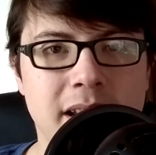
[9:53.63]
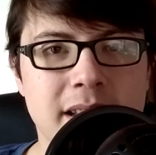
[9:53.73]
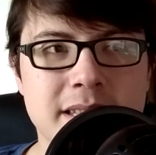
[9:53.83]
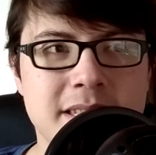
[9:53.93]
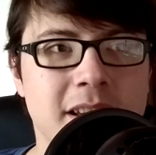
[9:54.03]

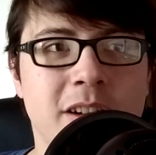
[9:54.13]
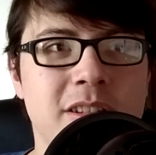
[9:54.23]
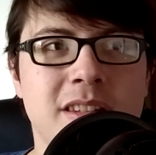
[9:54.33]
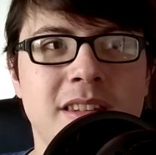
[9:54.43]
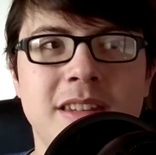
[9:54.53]
So
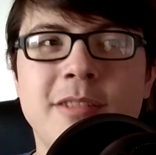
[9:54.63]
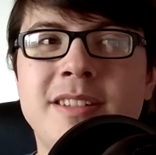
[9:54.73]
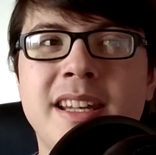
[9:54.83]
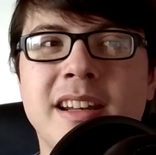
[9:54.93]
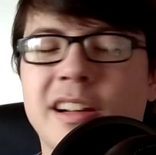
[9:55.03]
you
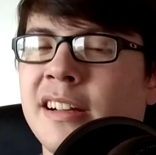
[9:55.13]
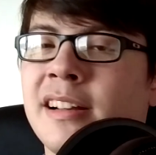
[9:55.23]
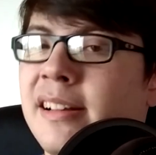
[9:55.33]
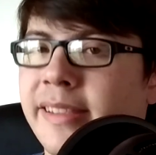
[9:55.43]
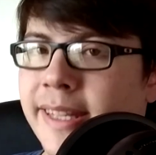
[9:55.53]
didn't
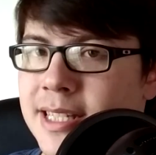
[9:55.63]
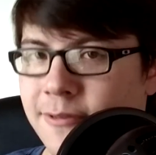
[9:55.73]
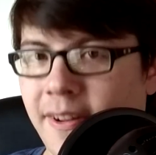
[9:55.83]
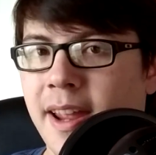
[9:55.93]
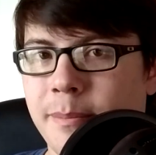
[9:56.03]
earn this
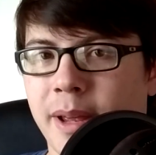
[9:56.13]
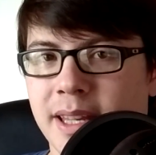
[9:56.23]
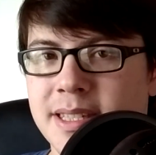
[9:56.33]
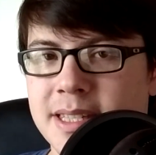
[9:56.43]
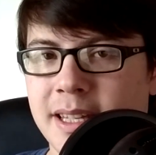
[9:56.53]
fan
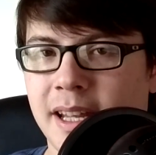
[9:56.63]
base.